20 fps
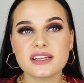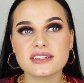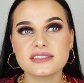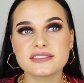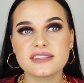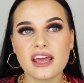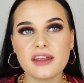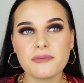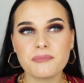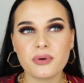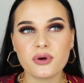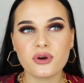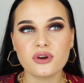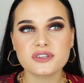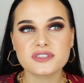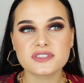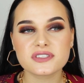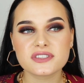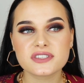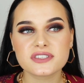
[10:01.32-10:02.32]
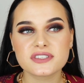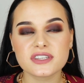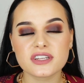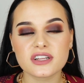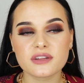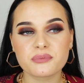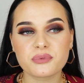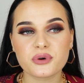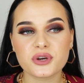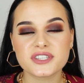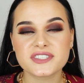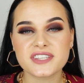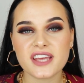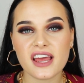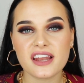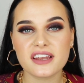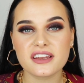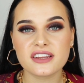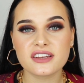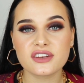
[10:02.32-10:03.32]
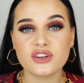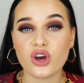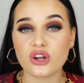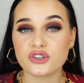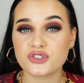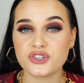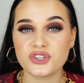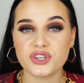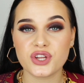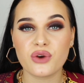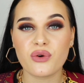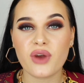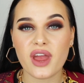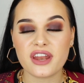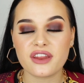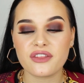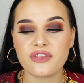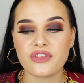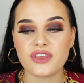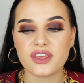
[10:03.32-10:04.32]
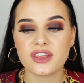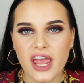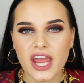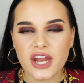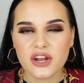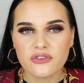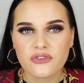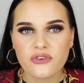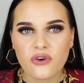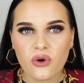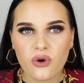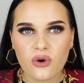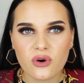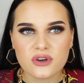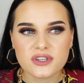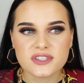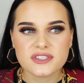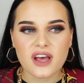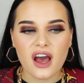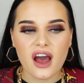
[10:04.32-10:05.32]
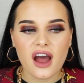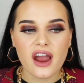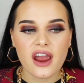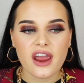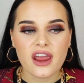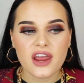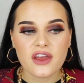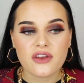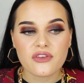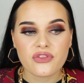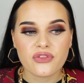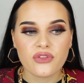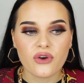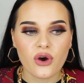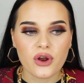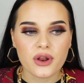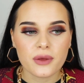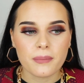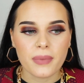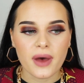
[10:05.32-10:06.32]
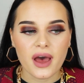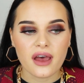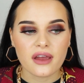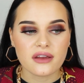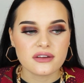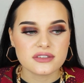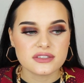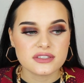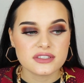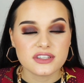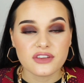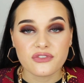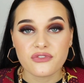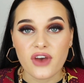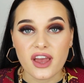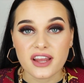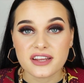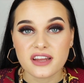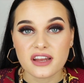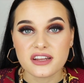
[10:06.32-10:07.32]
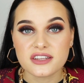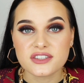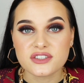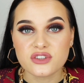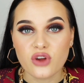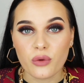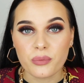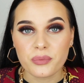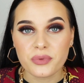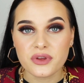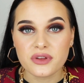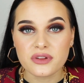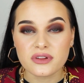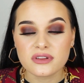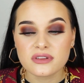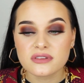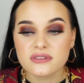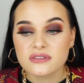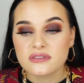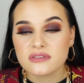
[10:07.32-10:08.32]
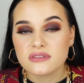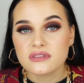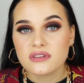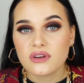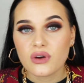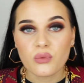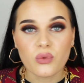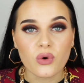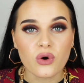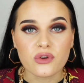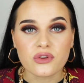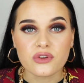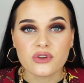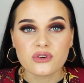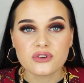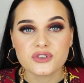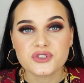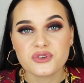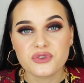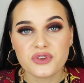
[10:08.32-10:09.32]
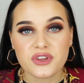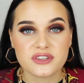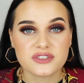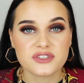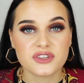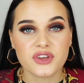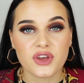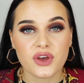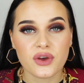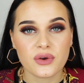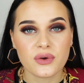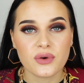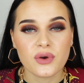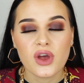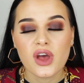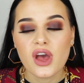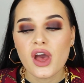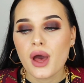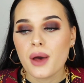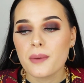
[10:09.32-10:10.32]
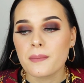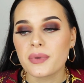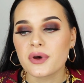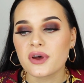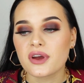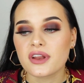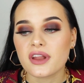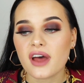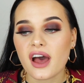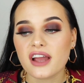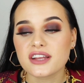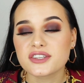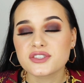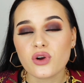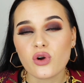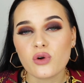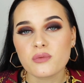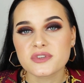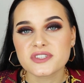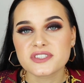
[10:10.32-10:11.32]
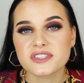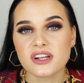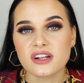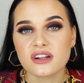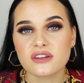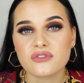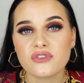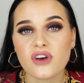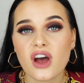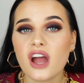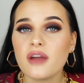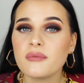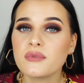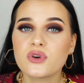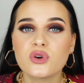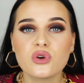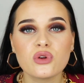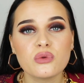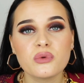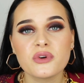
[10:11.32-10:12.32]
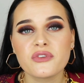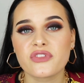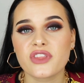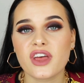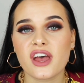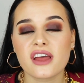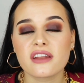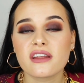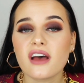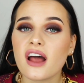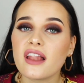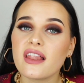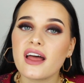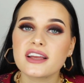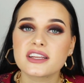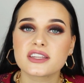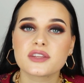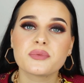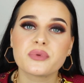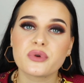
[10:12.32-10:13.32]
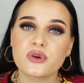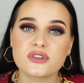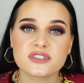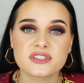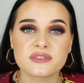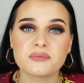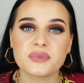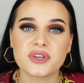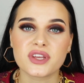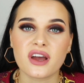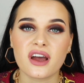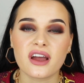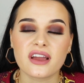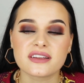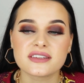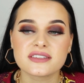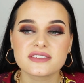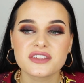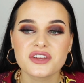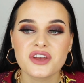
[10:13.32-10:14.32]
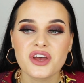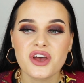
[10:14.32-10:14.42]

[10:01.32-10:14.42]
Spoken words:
That person still pretended not to know anything. And of course I thought about the fact that it's not Bill 1 or 2 years ago. But I told myself, I'm cool with that. I like the person behind.